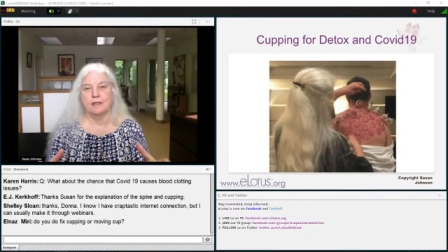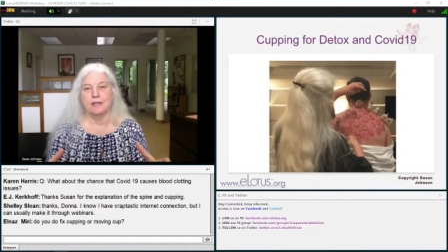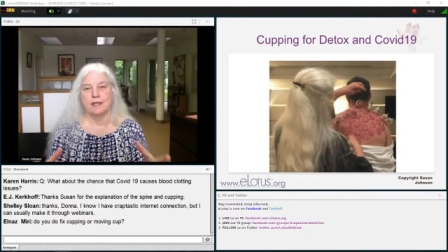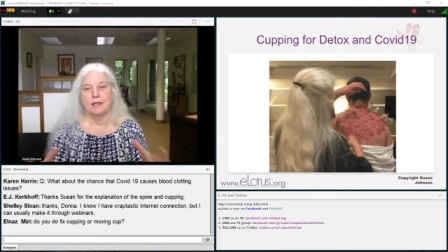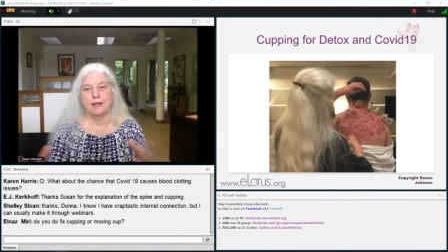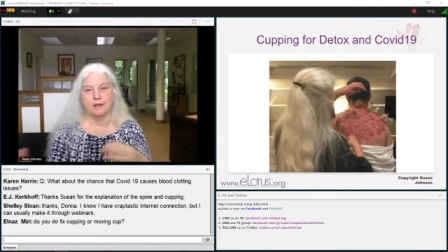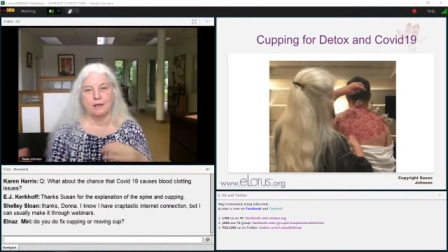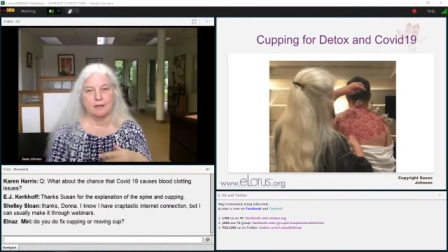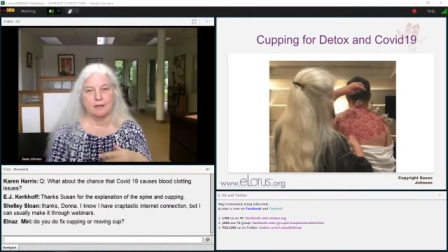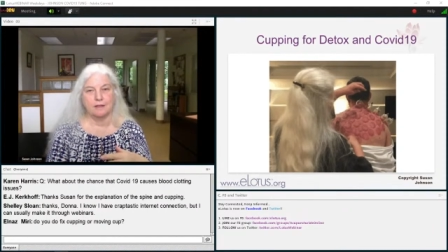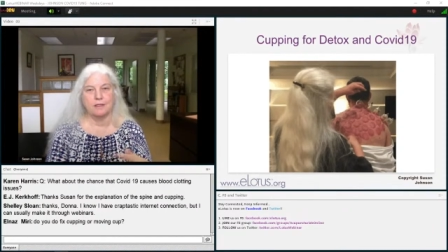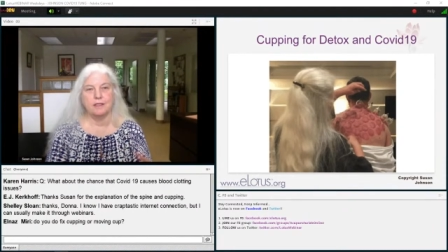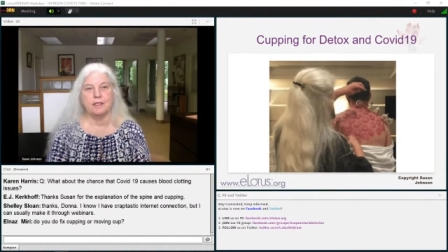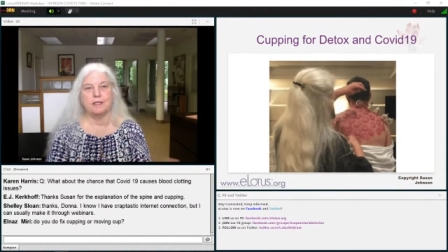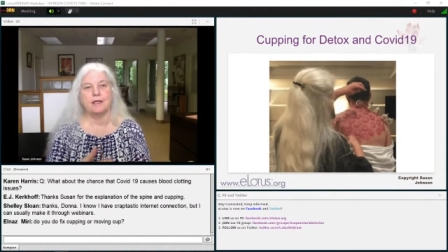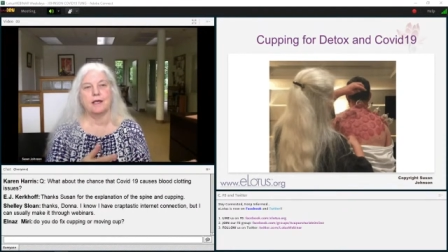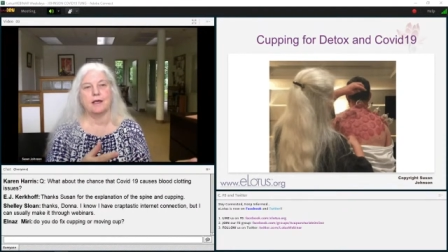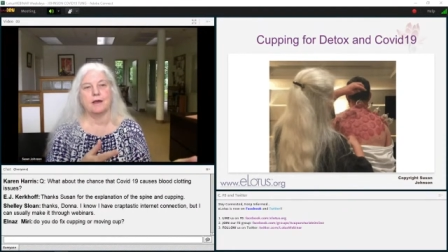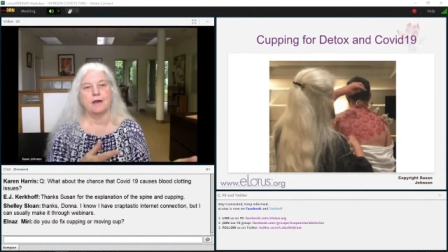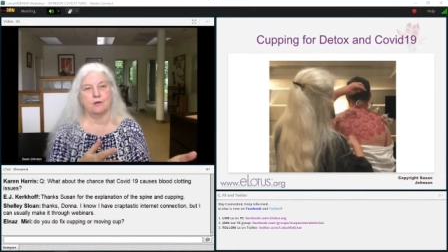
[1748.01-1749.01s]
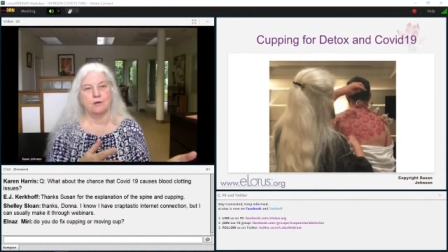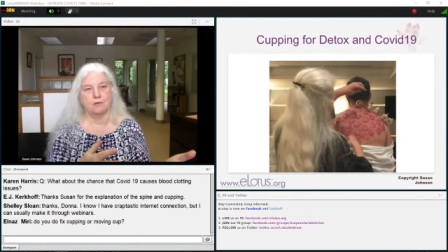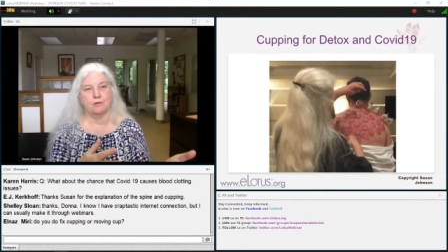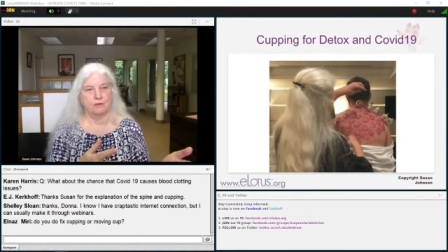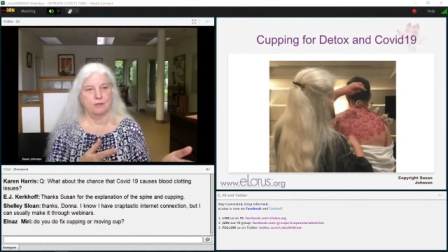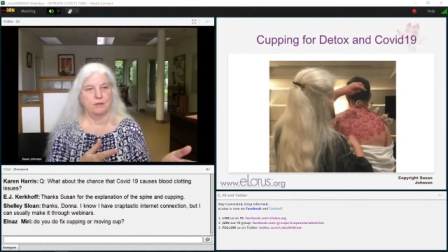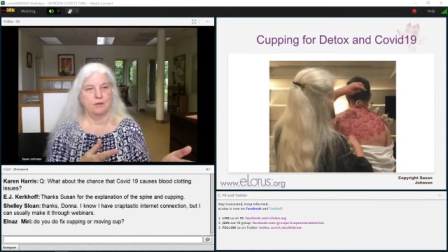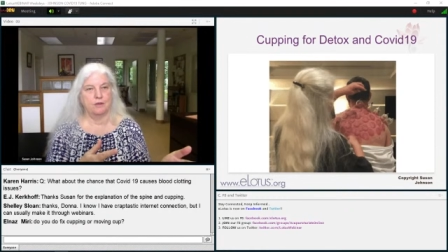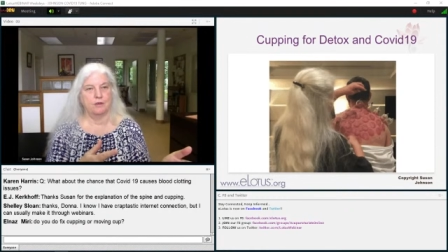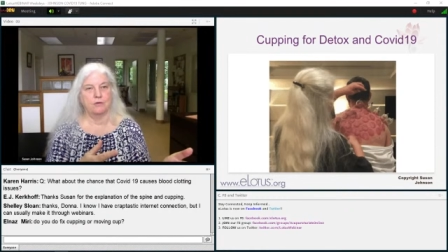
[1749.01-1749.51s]
can't clean out,
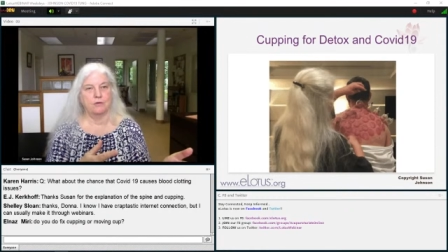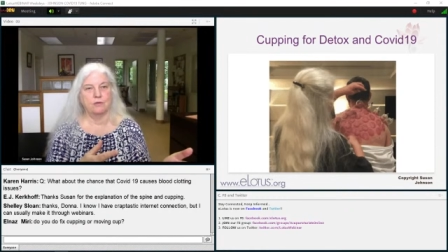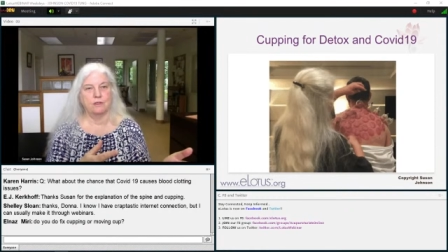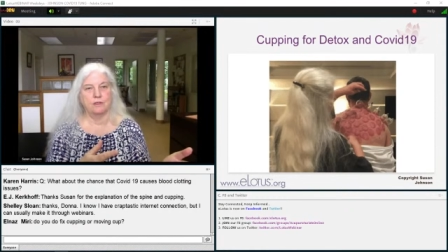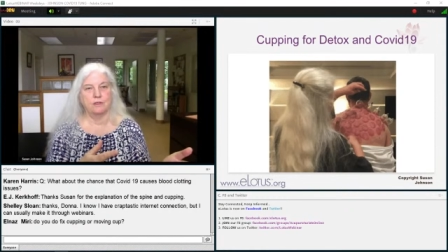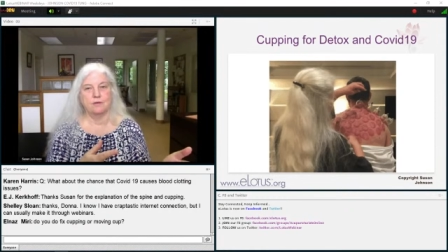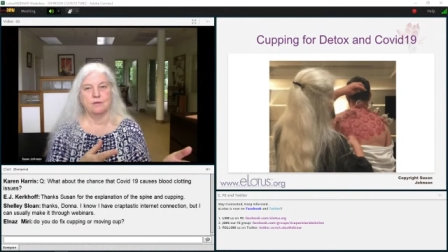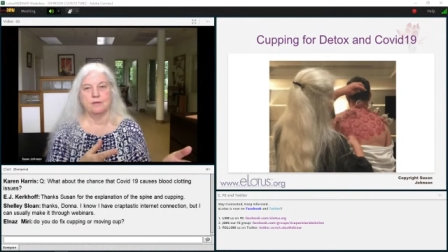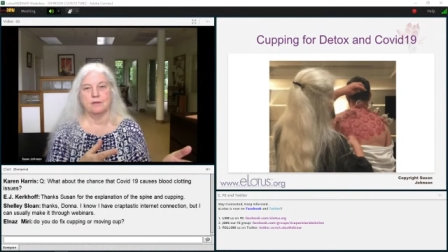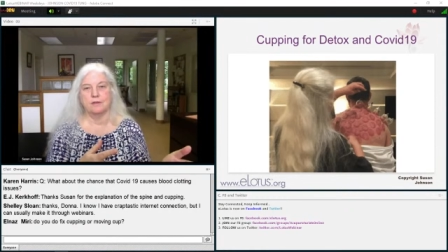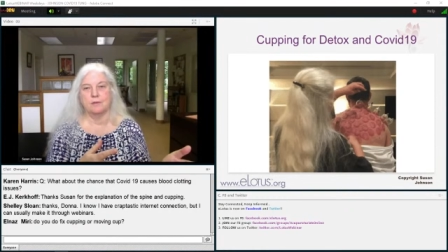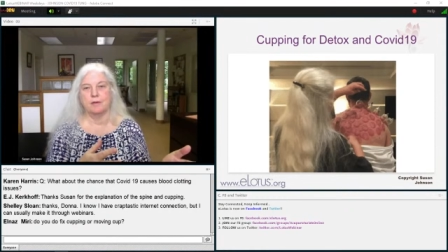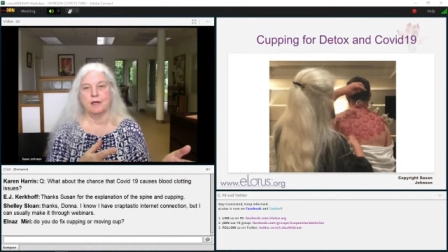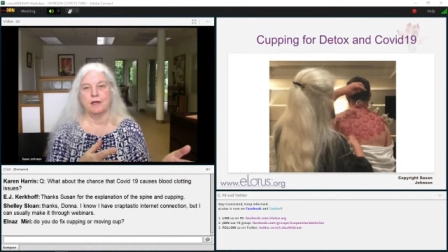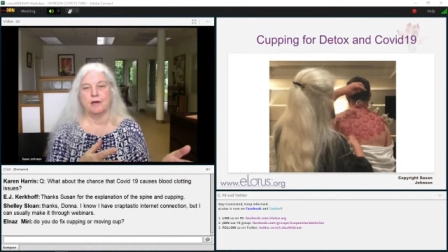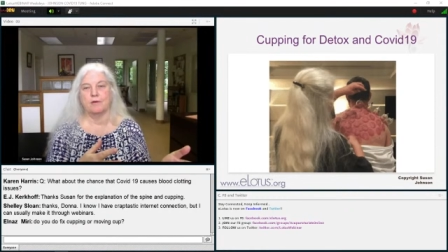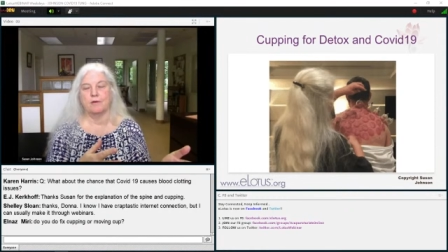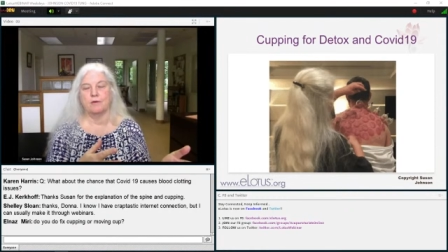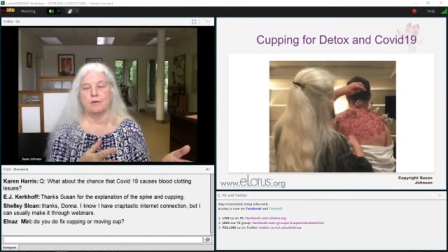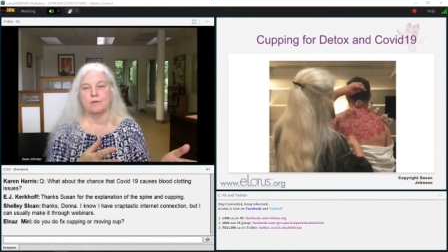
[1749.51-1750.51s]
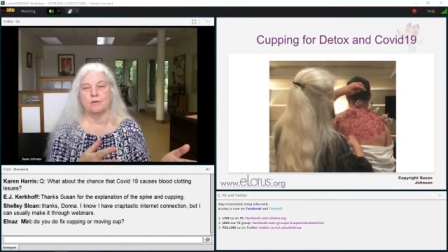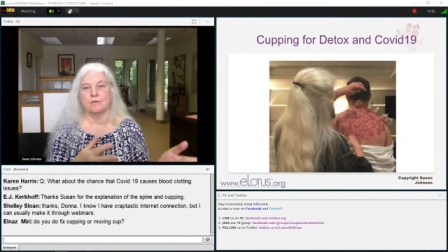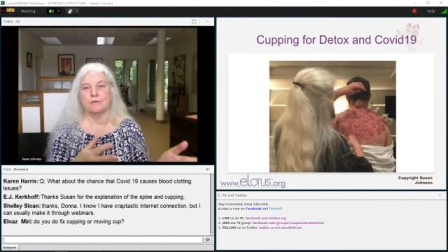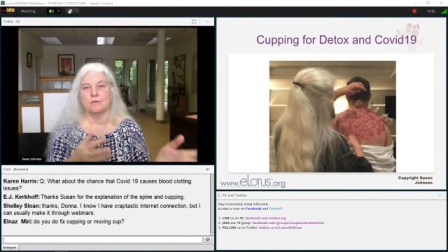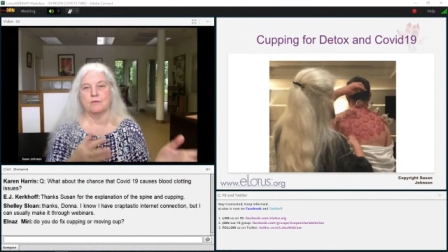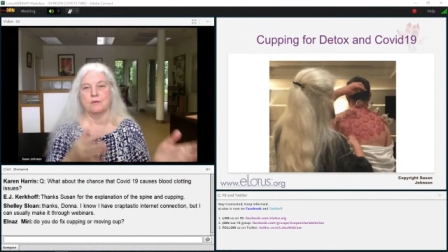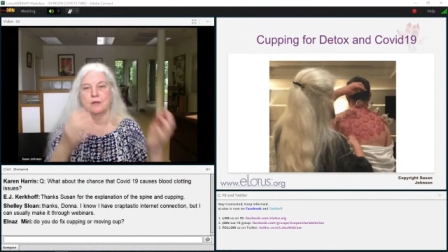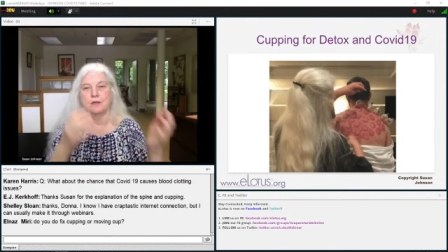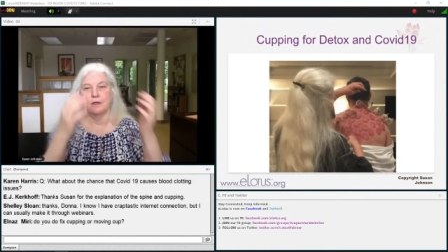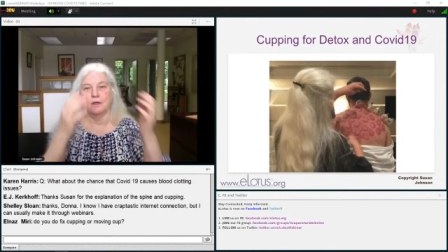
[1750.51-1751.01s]
you know, into the
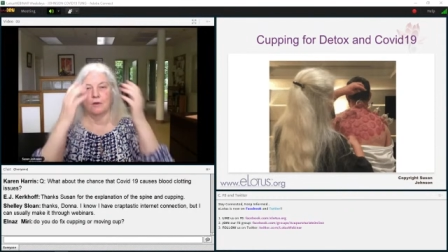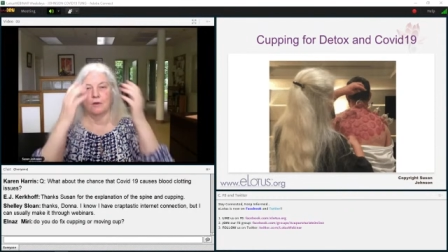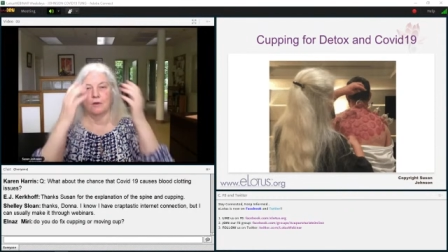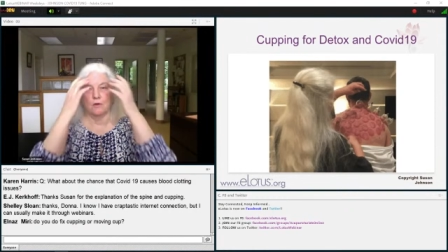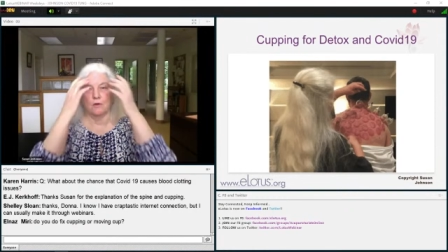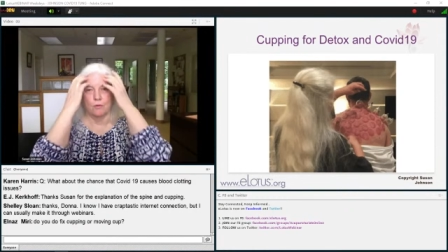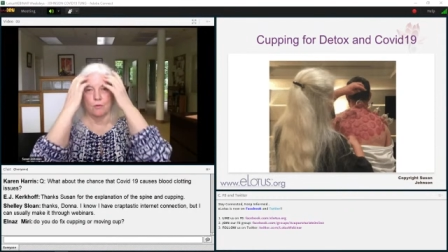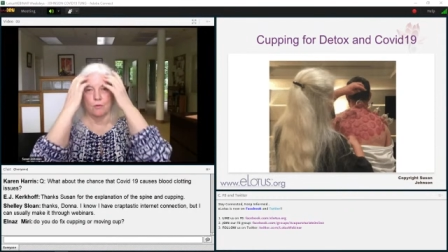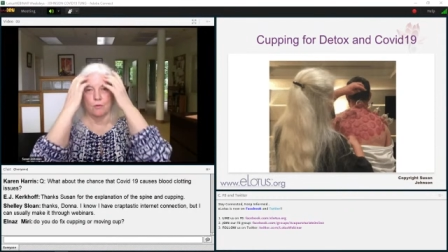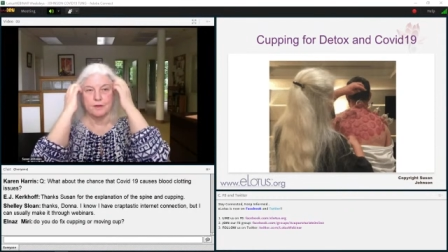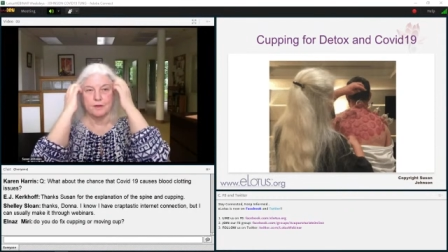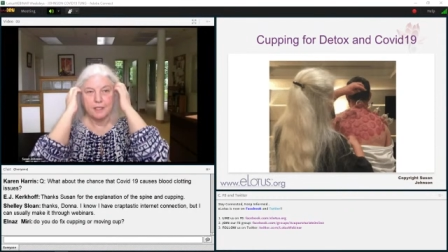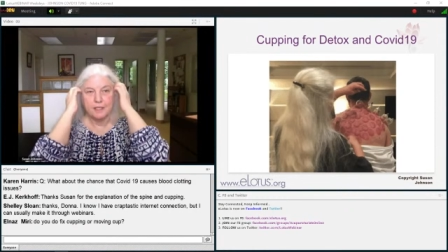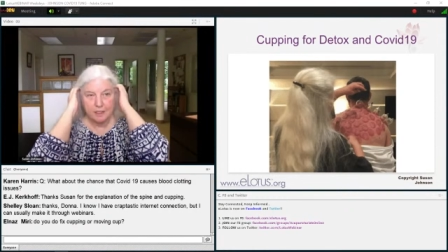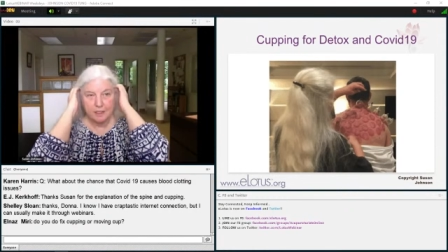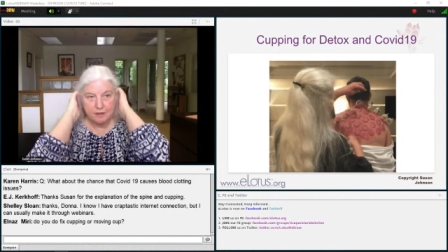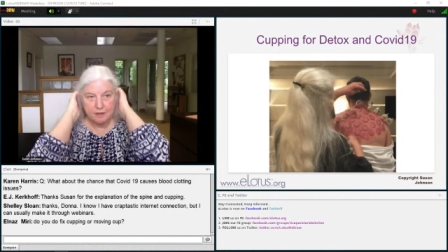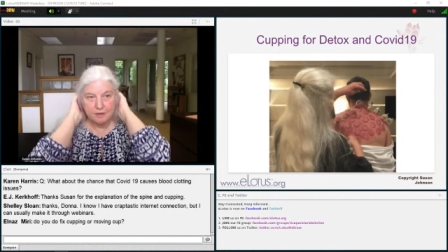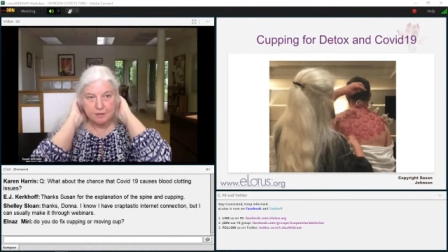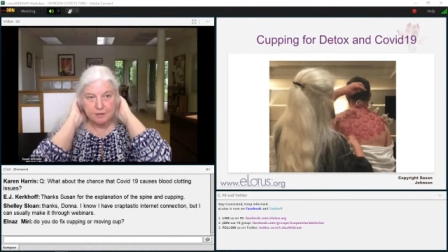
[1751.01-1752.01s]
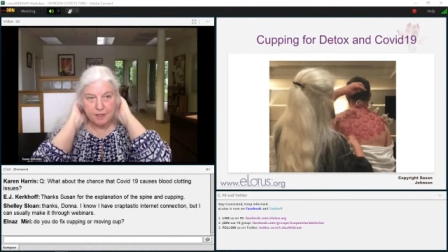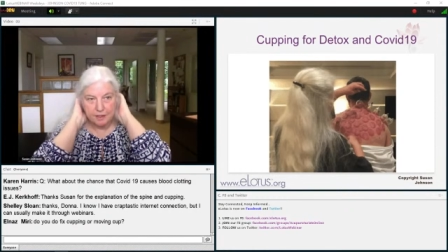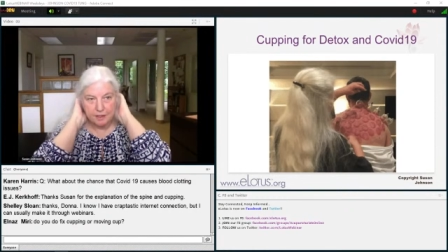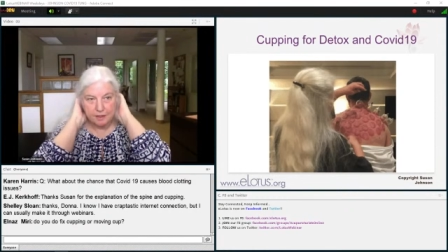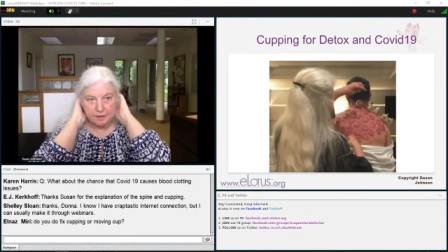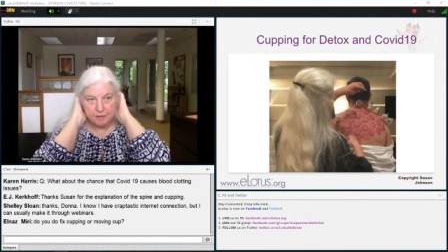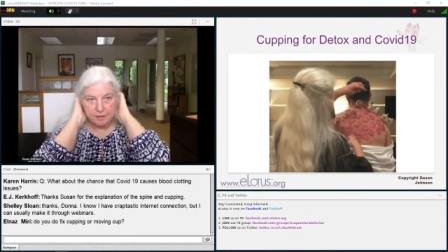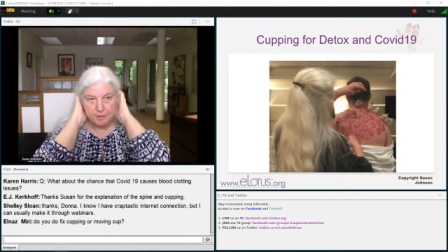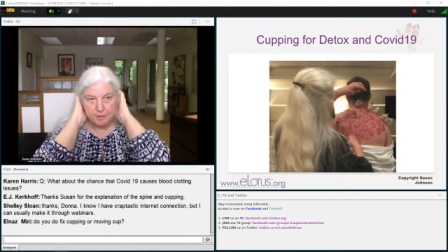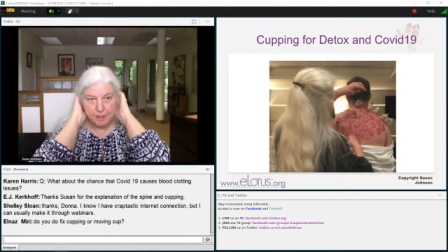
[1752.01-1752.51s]
bowels or what the kidneys can
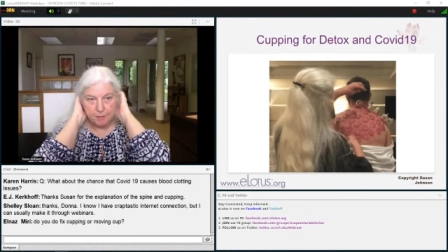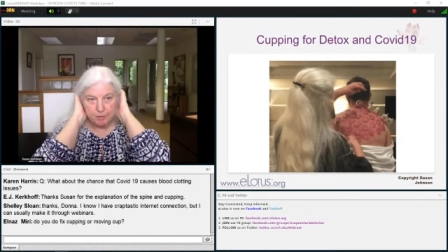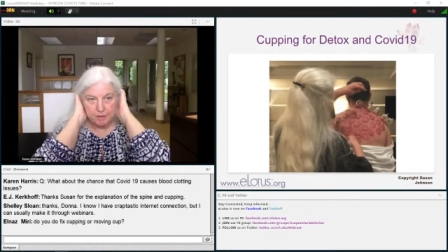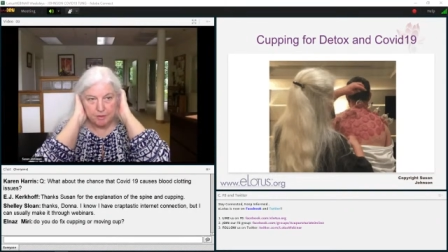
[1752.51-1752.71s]
eliminate.